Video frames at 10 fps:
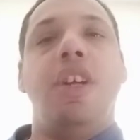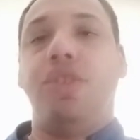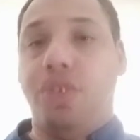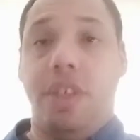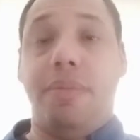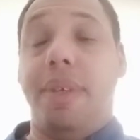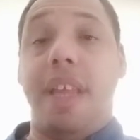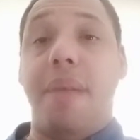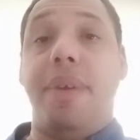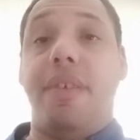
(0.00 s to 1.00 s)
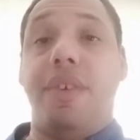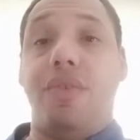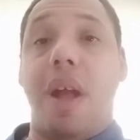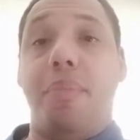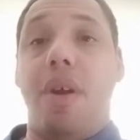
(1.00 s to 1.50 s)
Shouldn't have been that big of a
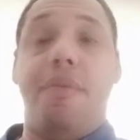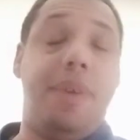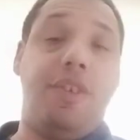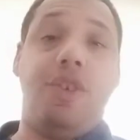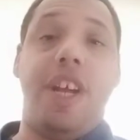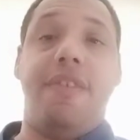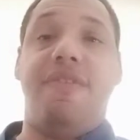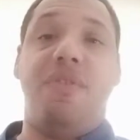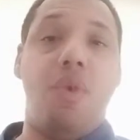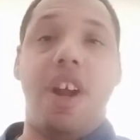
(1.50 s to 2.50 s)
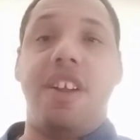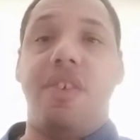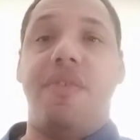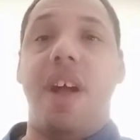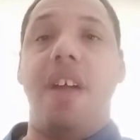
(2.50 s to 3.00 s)
drop off because you had 4 out of
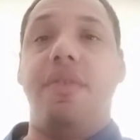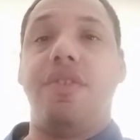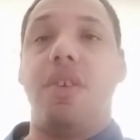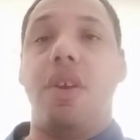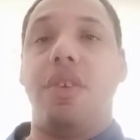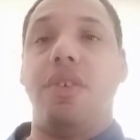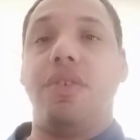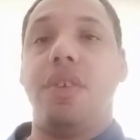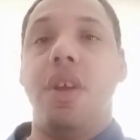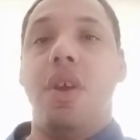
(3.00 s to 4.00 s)
your 5 starters,